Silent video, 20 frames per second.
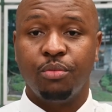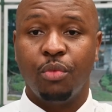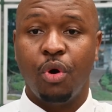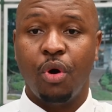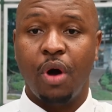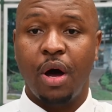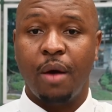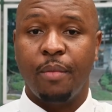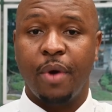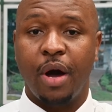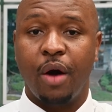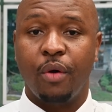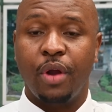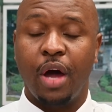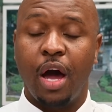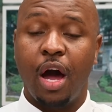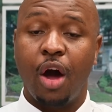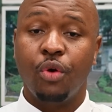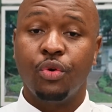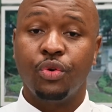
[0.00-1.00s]
more about
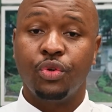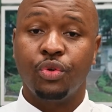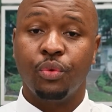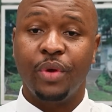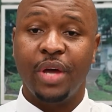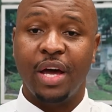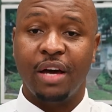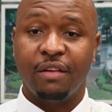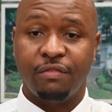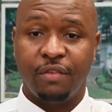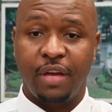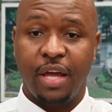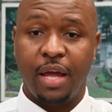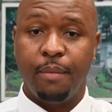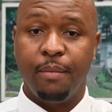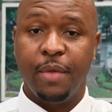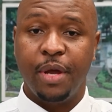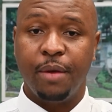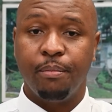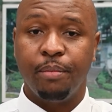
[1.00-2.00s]
how do we
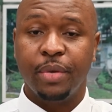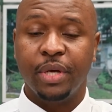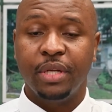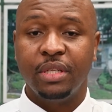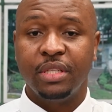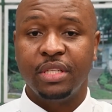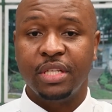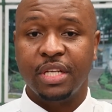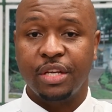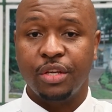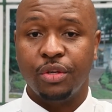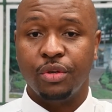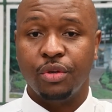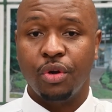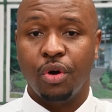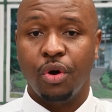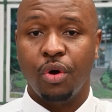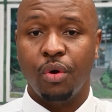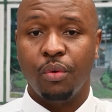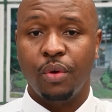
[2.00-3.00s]
affirm and build,
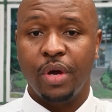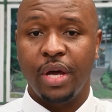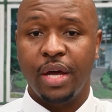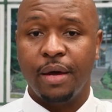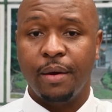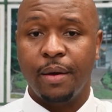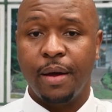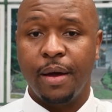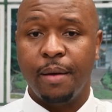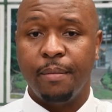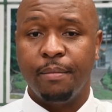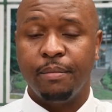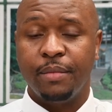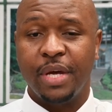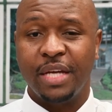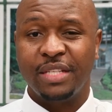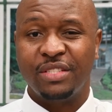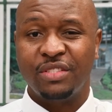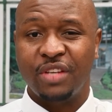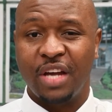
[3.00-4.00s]

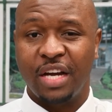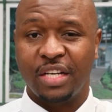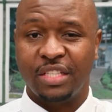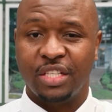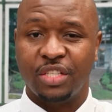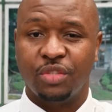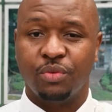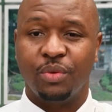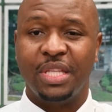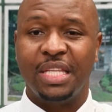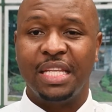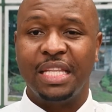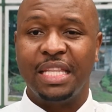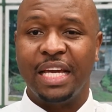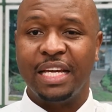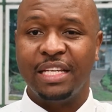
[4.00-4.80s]
structures within the